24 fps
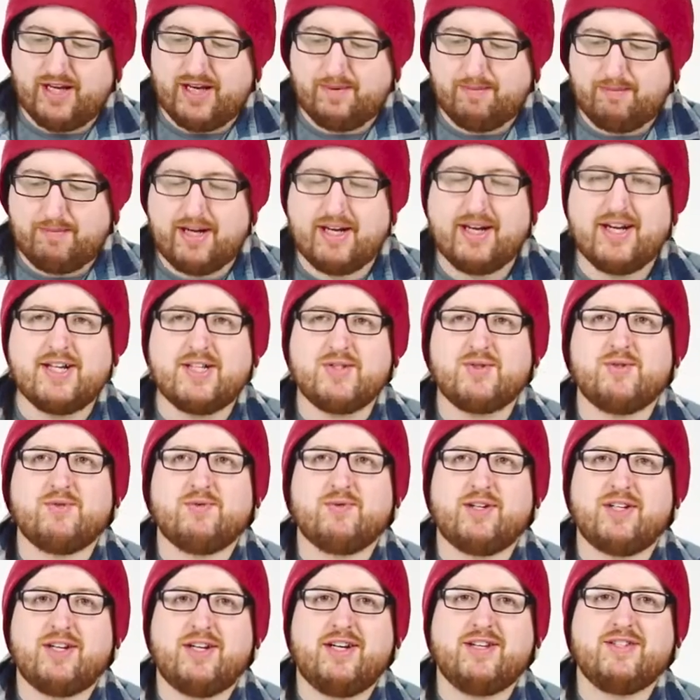That mayonnaise is
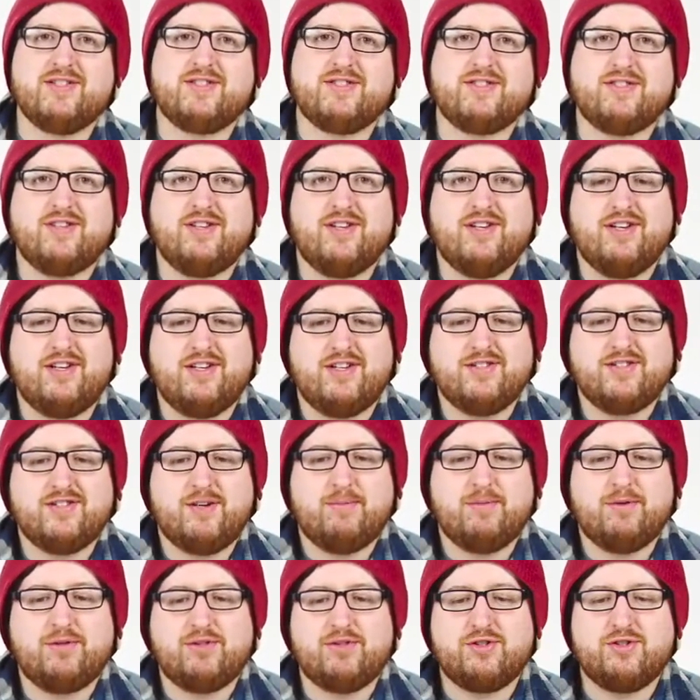really nice. So
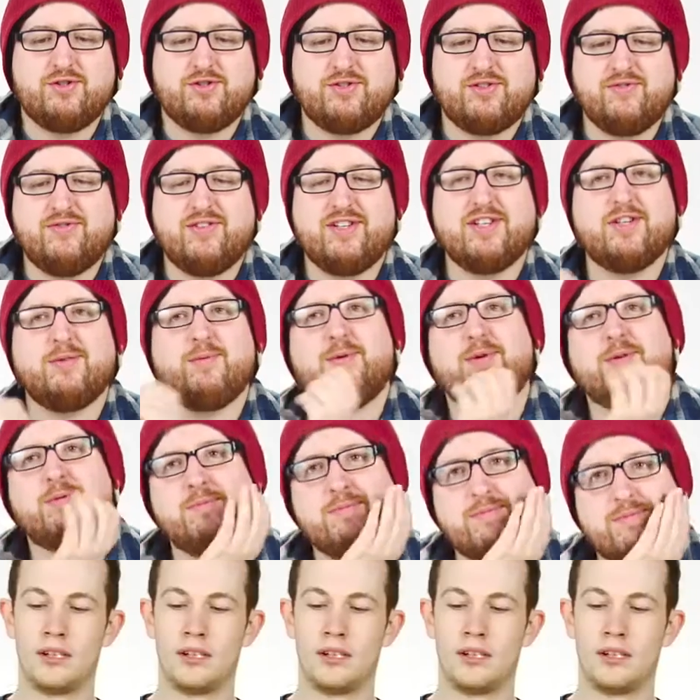I'm gonna choose the vegan one.